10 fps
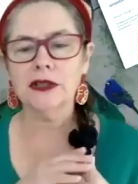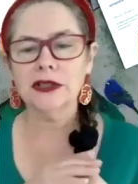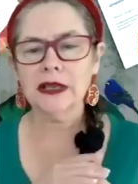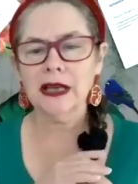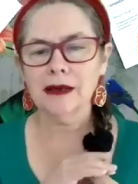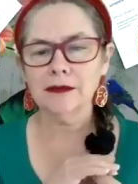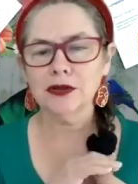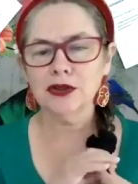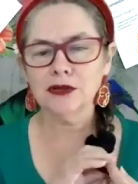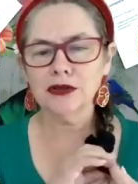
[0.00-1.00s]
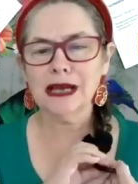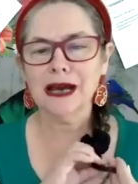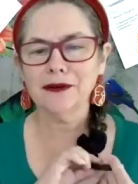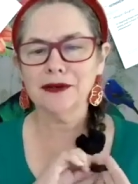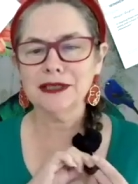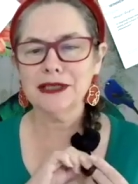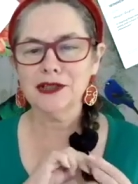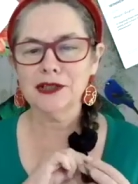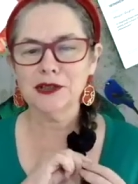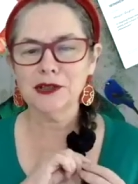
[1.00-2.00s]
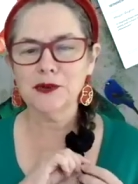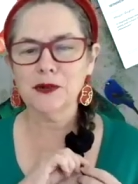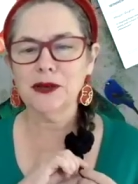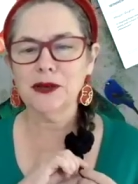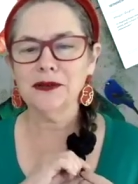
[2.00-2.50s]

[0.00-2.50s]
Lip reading: used to come to Tara's sessions as well.